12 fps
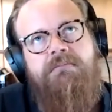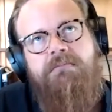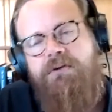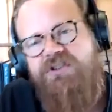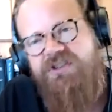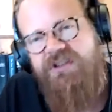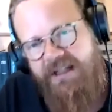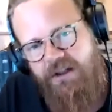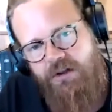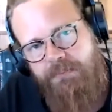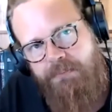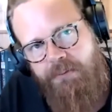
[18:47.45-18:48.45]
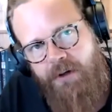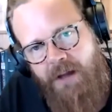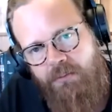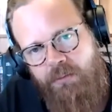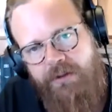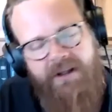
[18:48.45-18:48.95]
particular
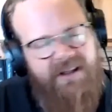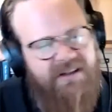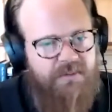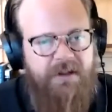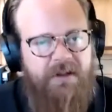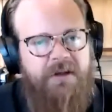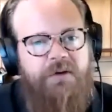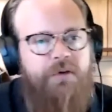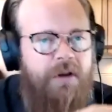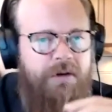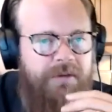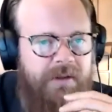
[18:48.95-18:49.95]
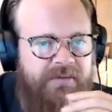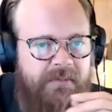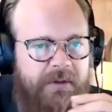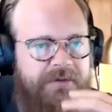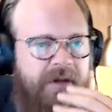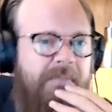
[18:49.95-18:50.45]
problem with it. We can do another thing some
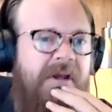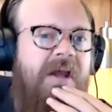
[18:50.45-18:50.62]
other time.